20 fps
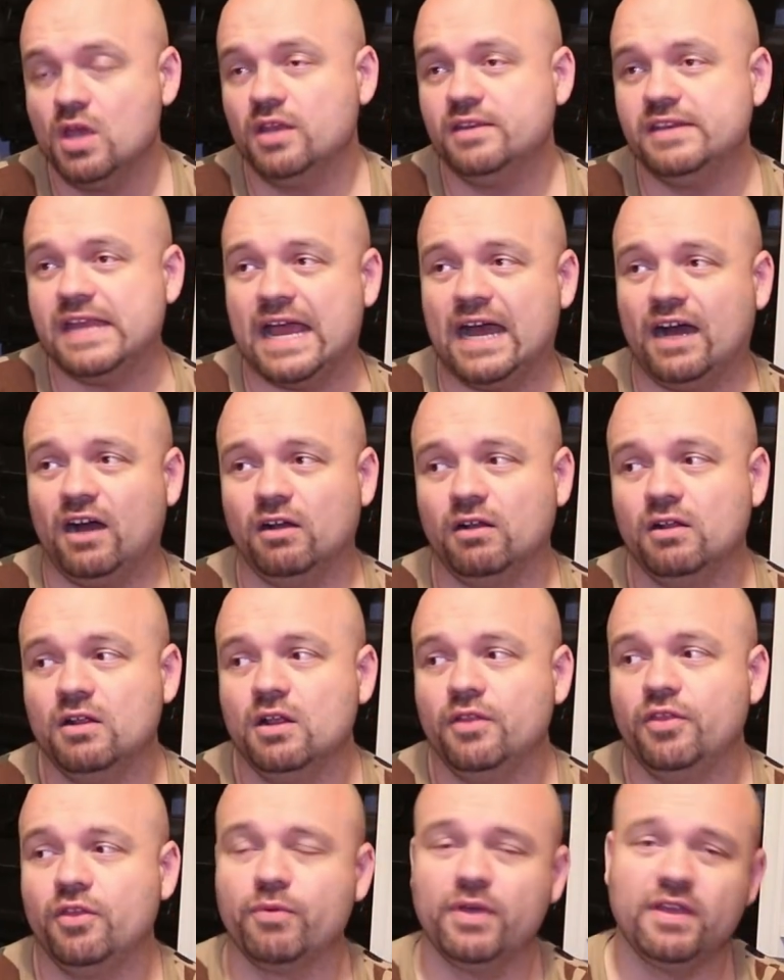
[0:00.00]
Now,
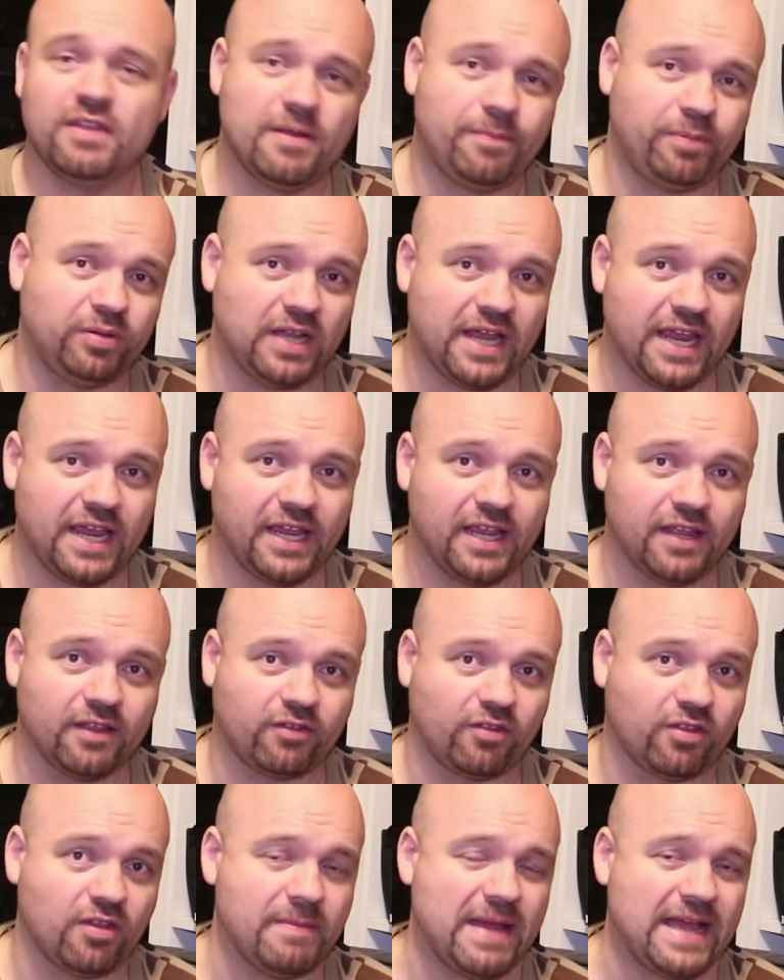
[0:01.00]
the reason I'm playing it,
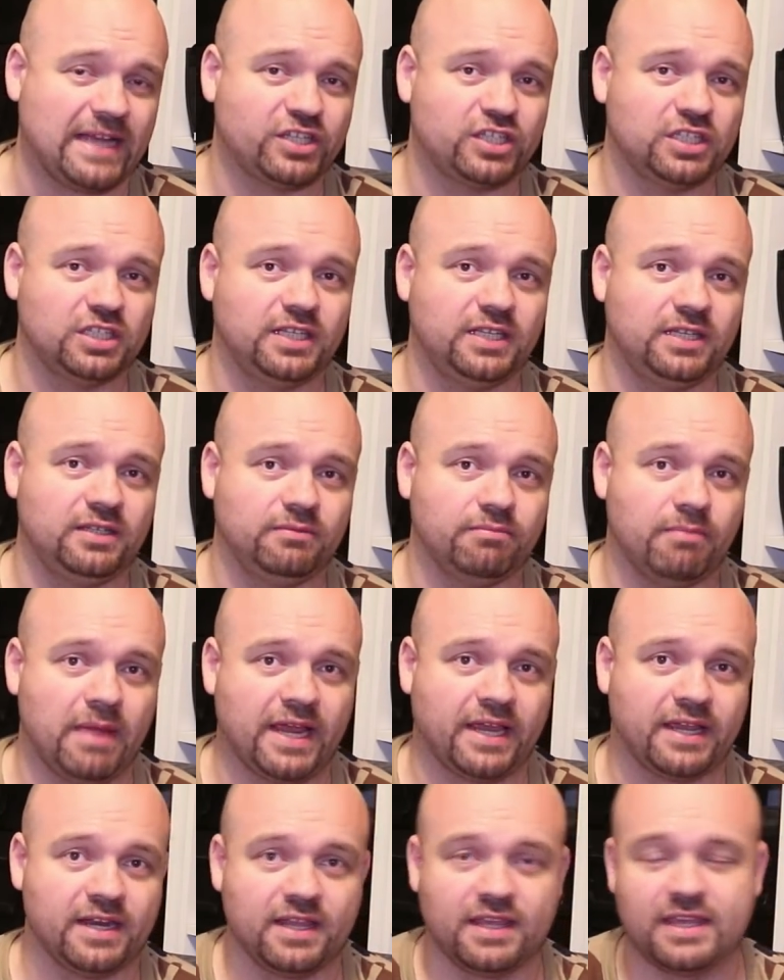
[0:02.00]
because I'm actually
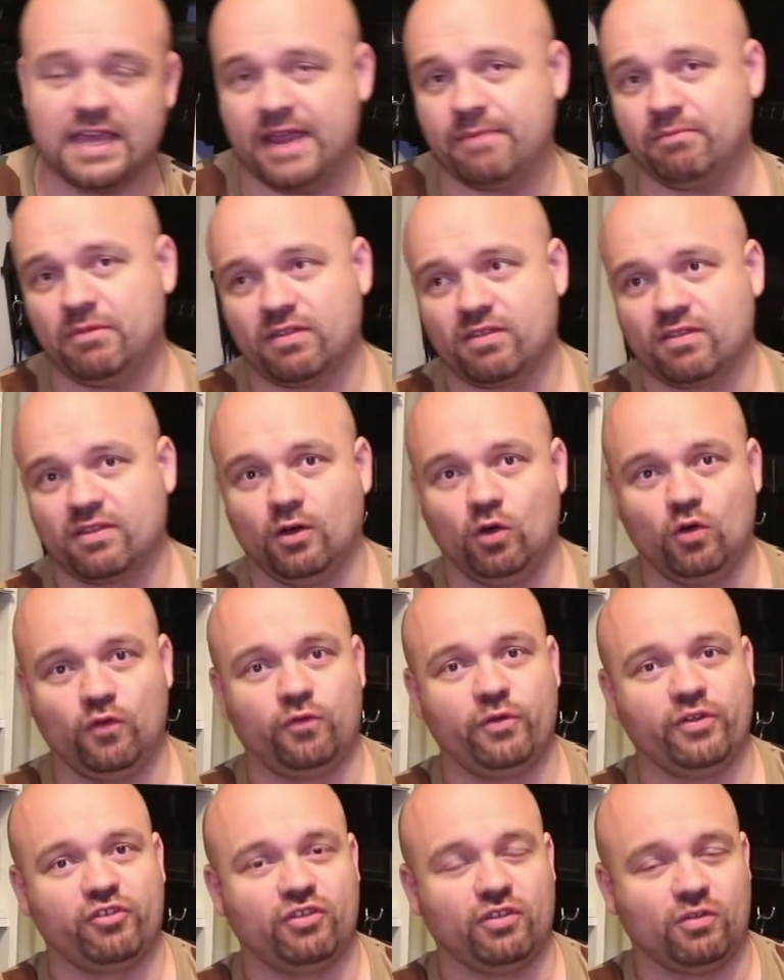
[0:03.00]
making a game
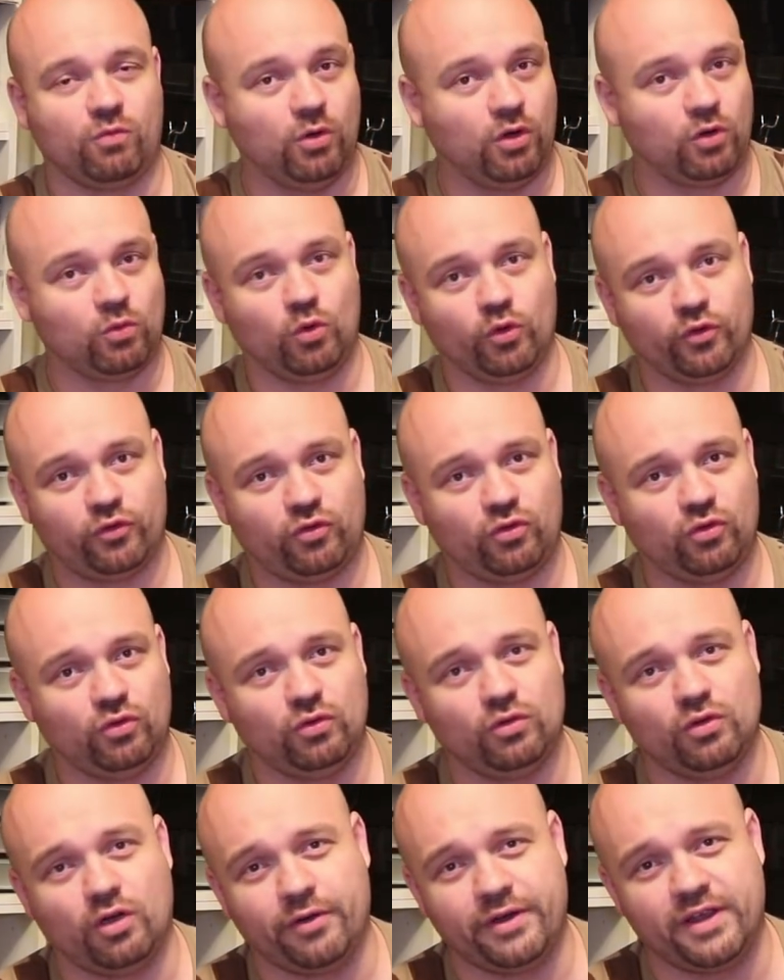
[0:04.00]
myself, which is World War
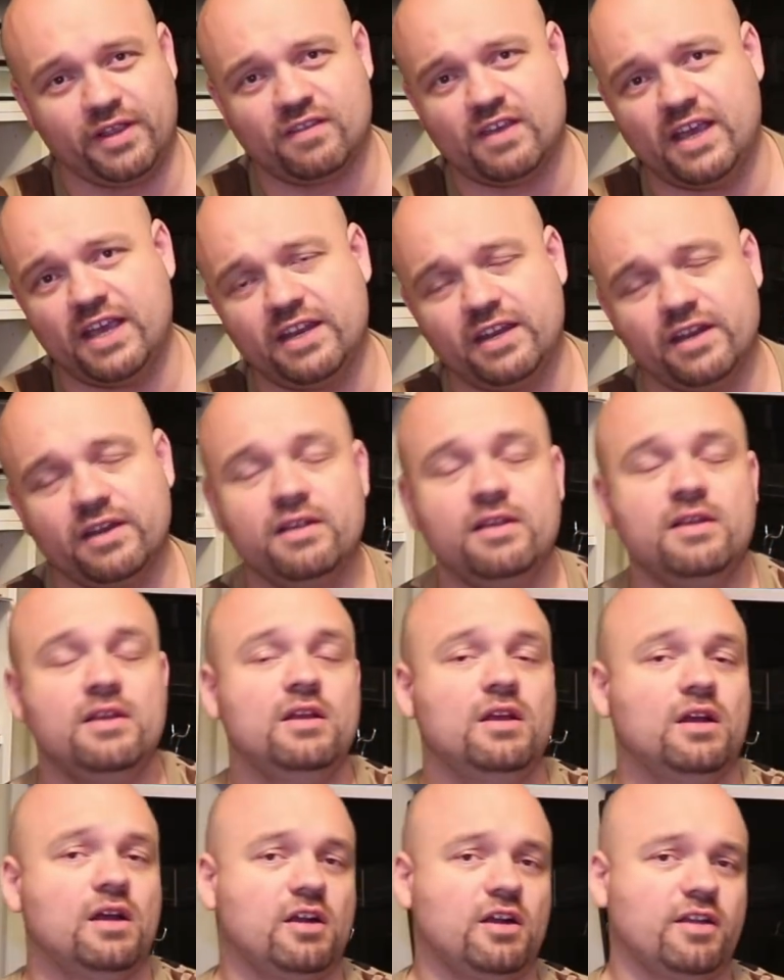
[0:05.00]
II orientated.
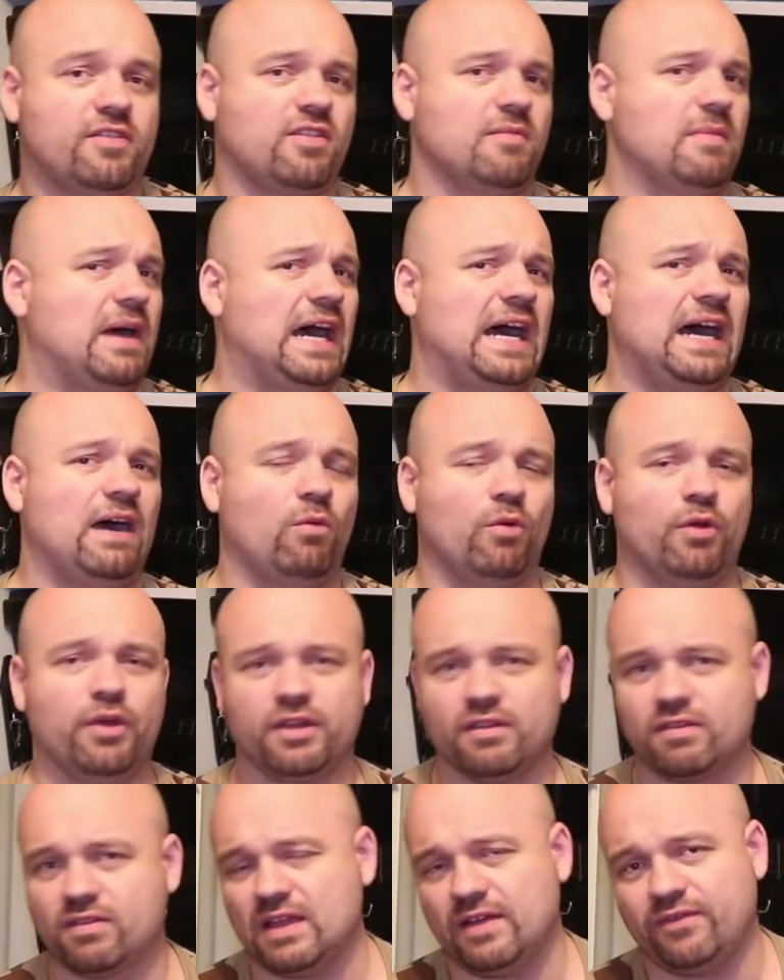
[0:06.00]
I've got some artwork
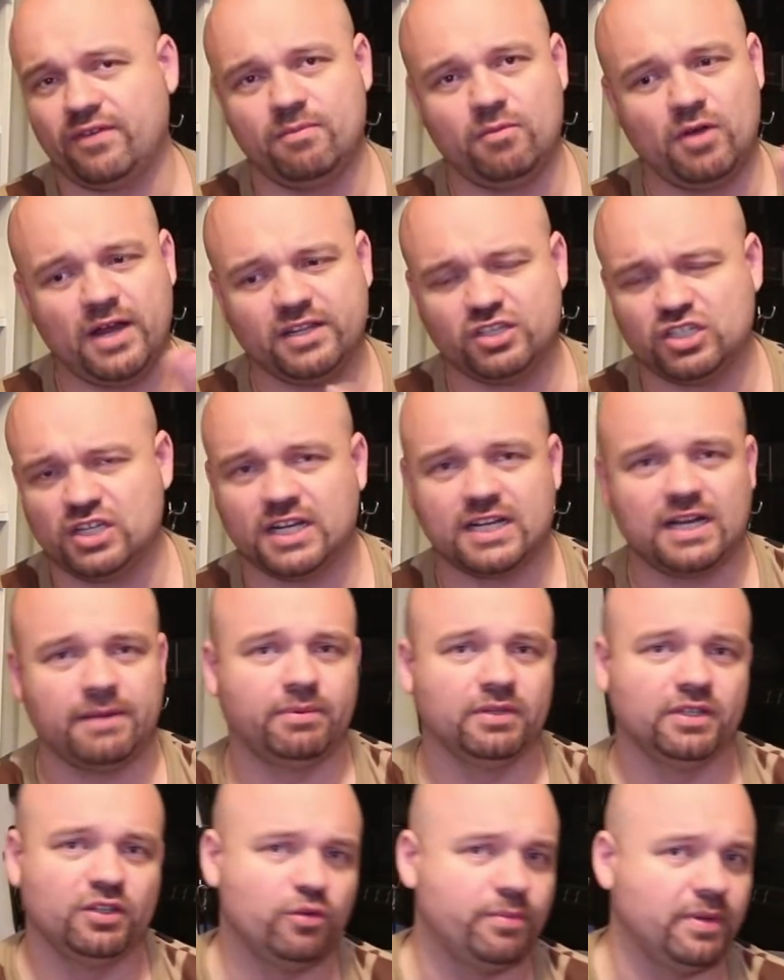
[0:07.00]
and stuff I might chuck up
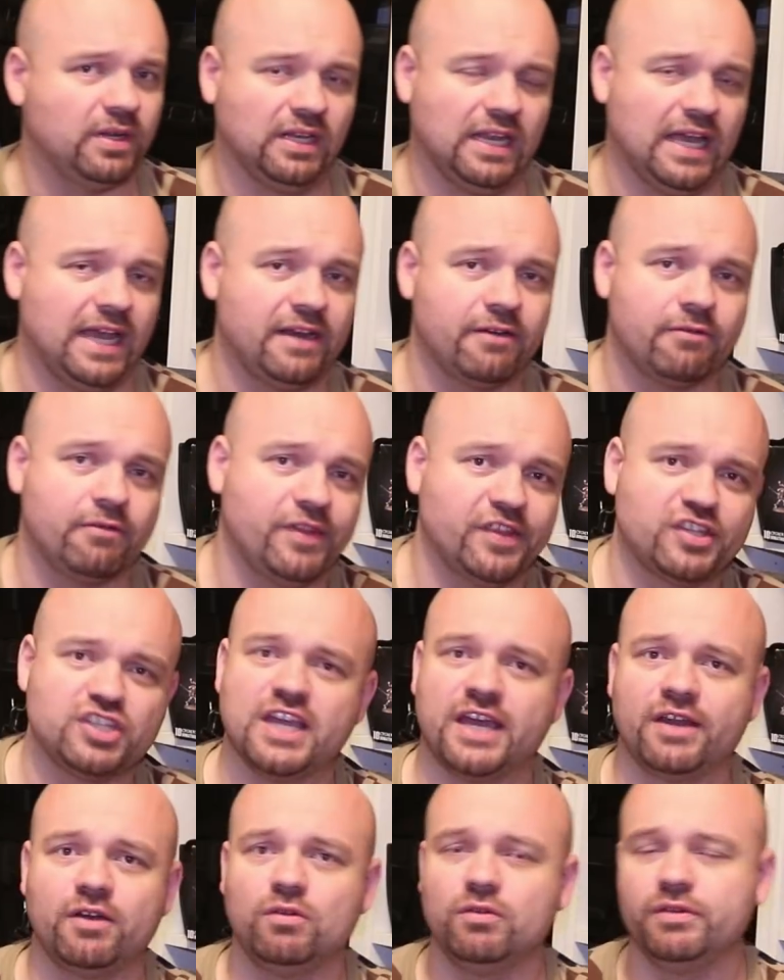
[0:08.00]
a little bit later on the
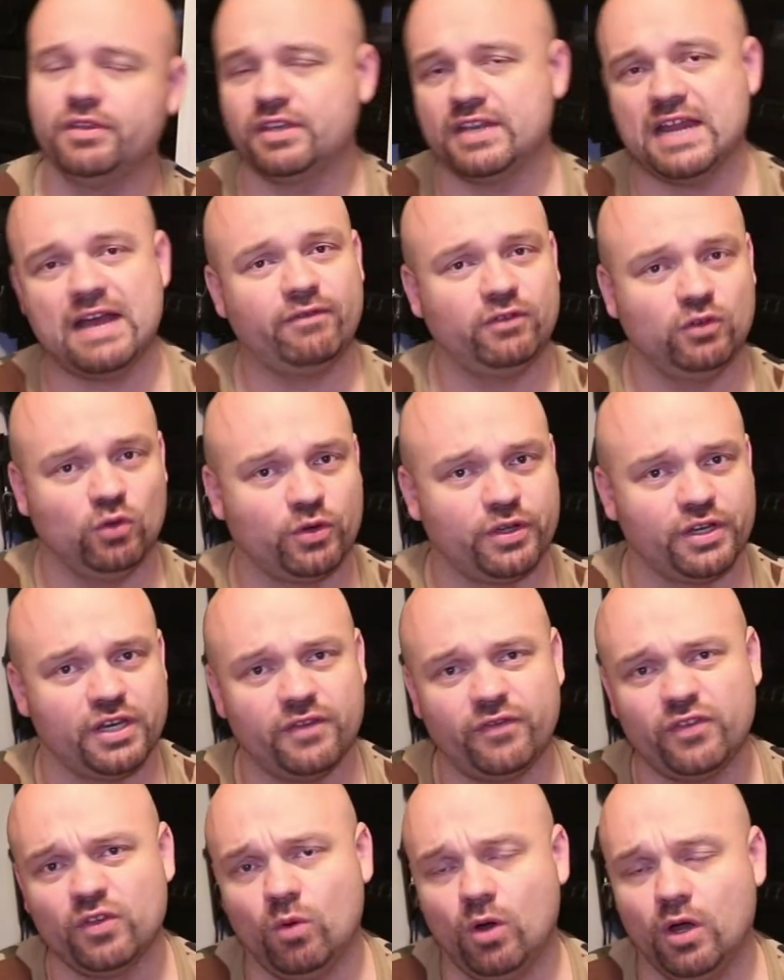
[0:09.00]
channel. You can have a look at it
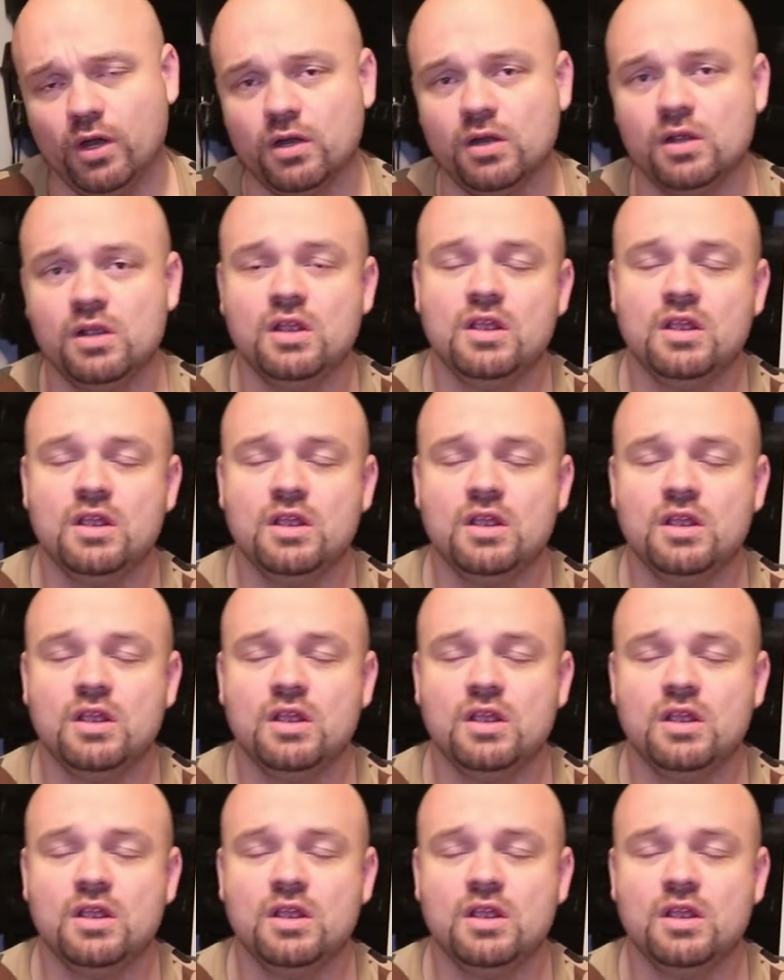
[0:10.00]
if you want.